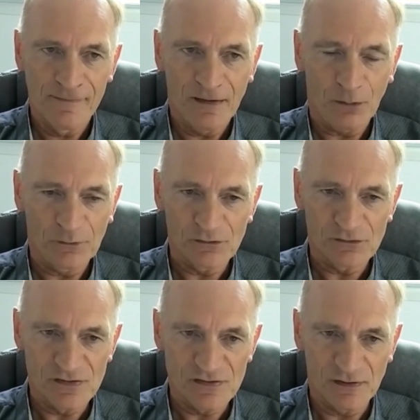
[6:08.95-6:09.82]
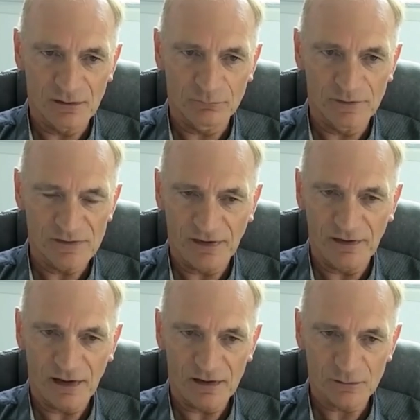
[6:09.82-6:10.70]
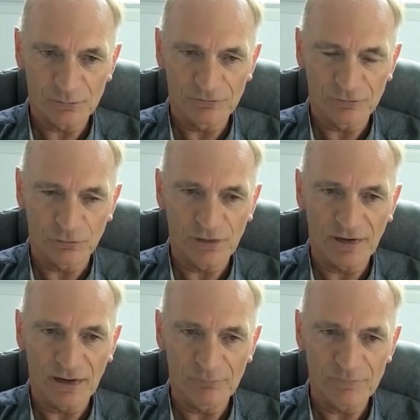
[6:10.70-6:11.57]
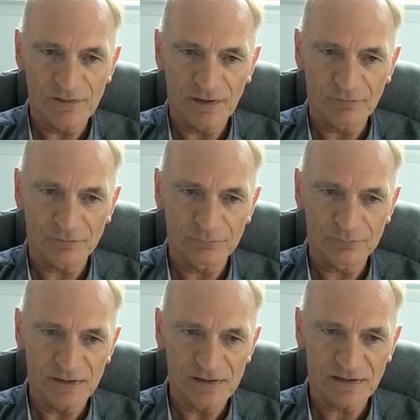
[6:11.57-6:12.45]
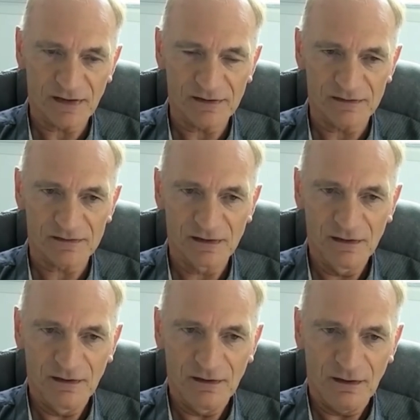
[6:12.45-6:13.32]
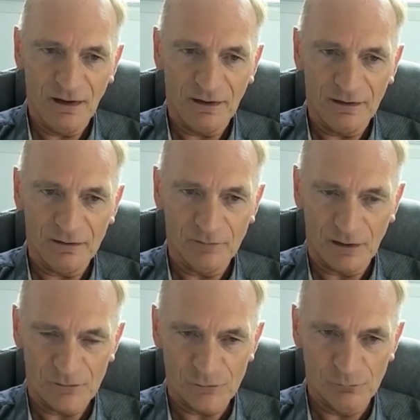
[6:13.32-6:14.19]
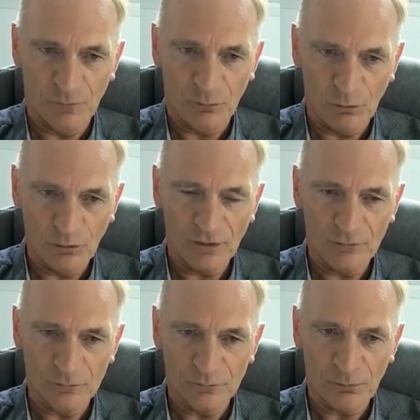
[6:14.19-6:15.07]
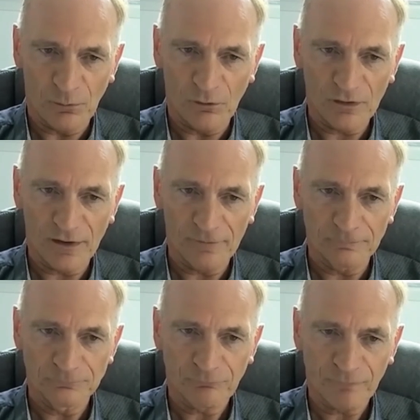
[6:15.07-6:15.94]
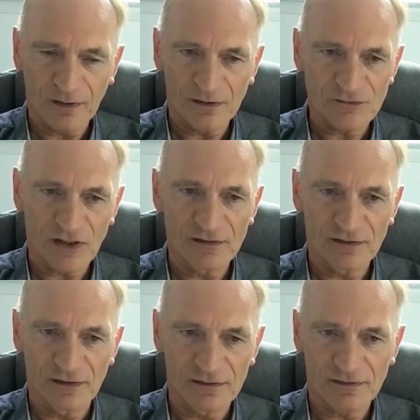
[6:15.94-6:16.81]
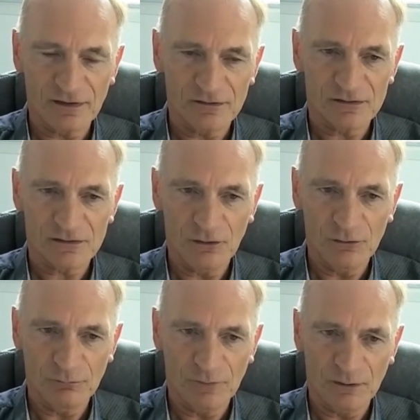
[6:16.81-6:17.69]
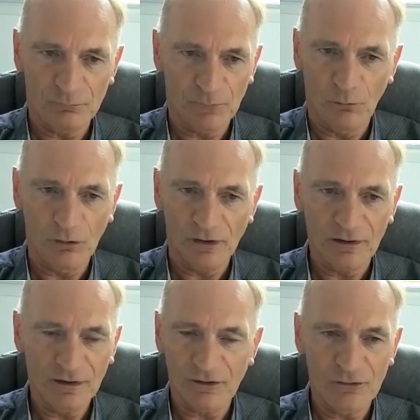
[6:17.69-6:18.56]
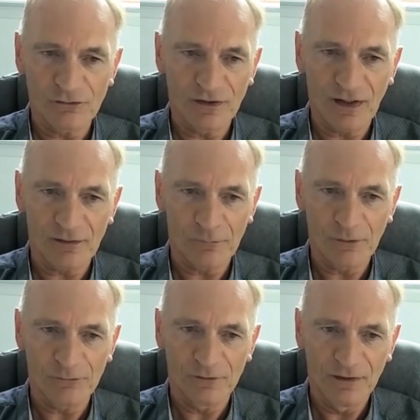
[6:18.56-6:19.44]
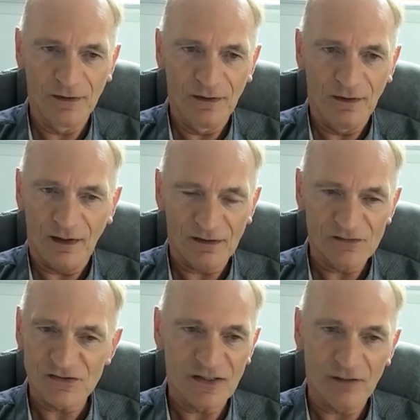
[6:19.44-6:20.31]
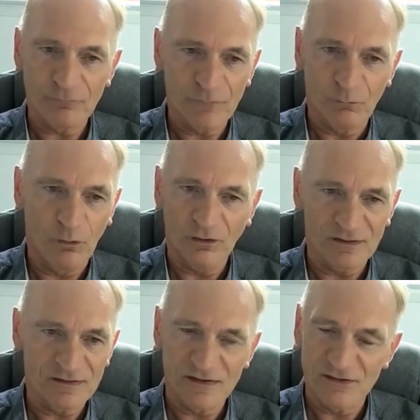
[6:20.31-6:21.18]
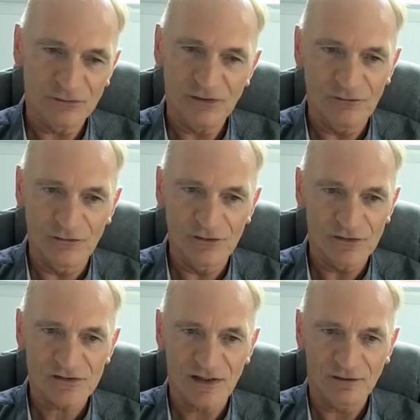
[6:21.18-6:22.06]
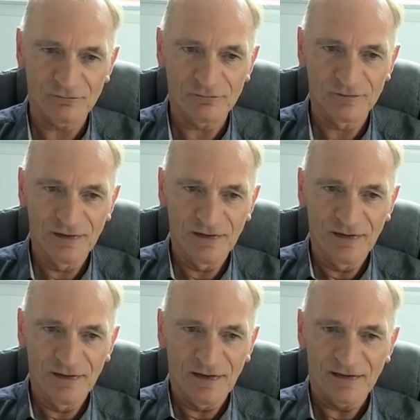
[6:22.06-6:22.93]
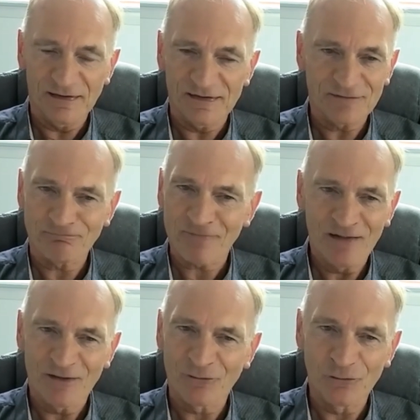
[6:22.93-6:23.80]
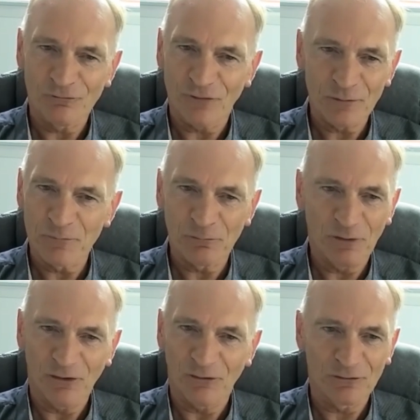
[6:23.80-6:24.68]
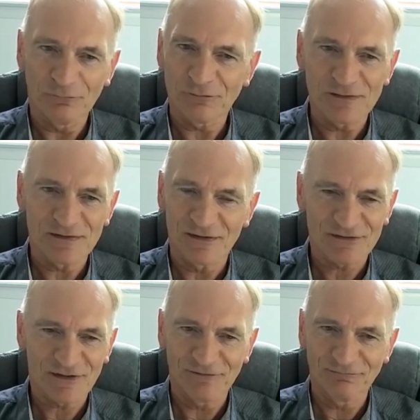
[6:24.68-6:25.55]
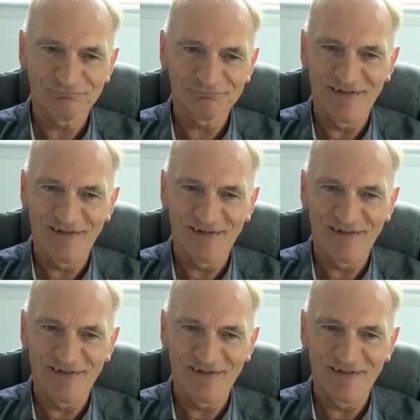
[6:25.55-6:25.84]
I went out to see him at Tynecastle before the game to give him his tickets, and I took my wallet out of my pocket, and I tried to get the tickets out of my wallet, and I couldn't get them out, and I just gave him the wallet and says, "You need to do it yourself." And he says, "You're not filling me with a lot of confidence here, son."